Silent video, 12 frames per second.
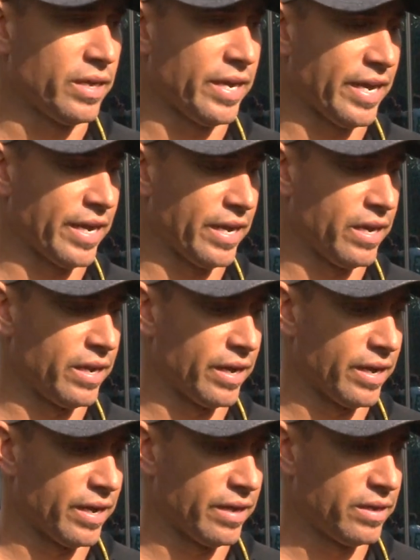and
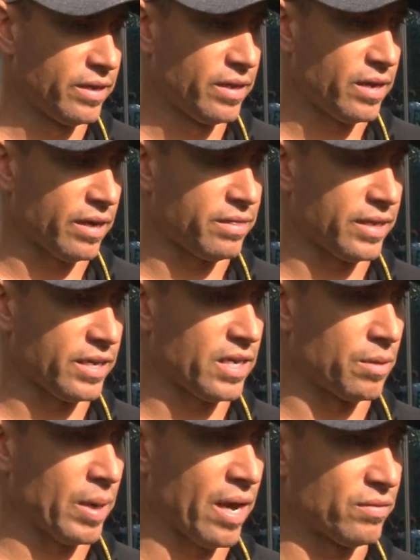I think
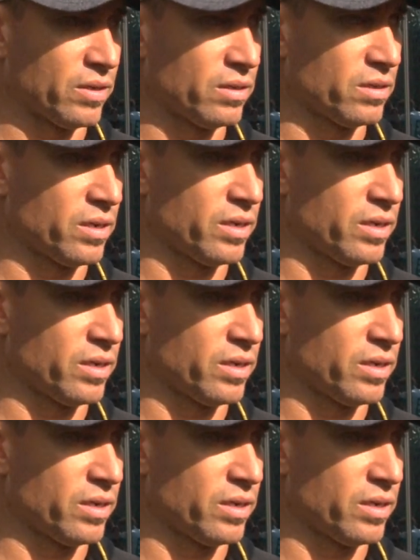him having